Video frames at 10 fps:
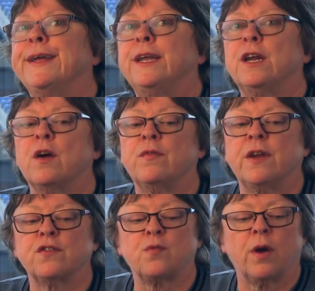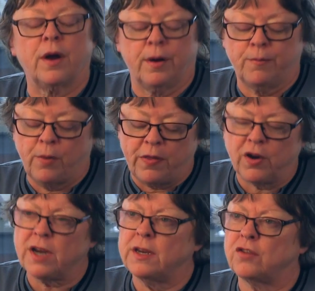There's
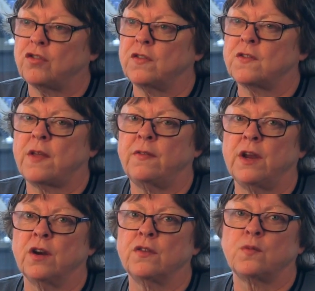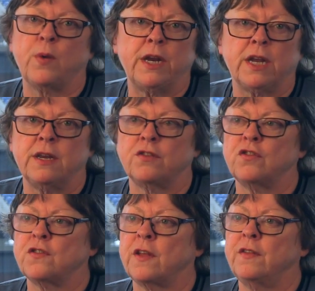weather conditions, and there's wind
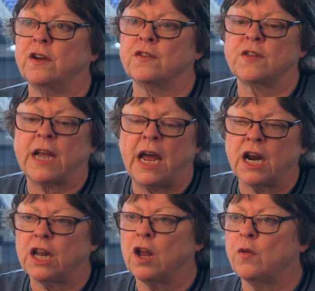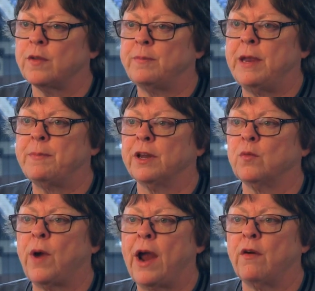conditions, and there's the kind of clothing people
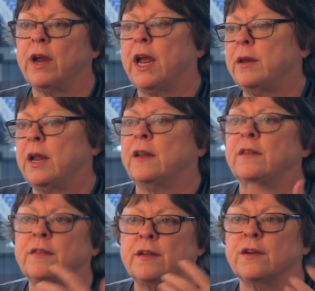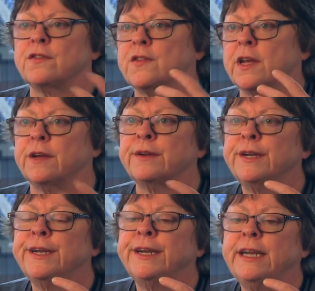are wearing, and there's the
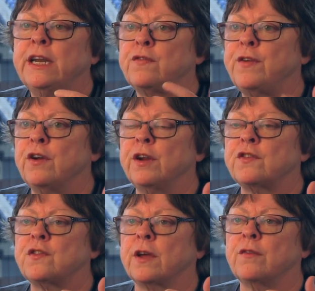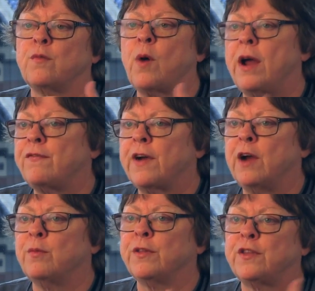interference of
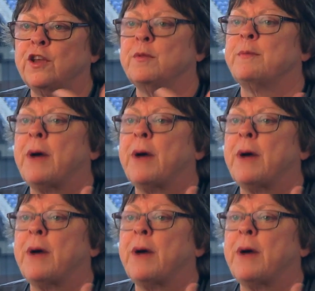Wi-Fi with human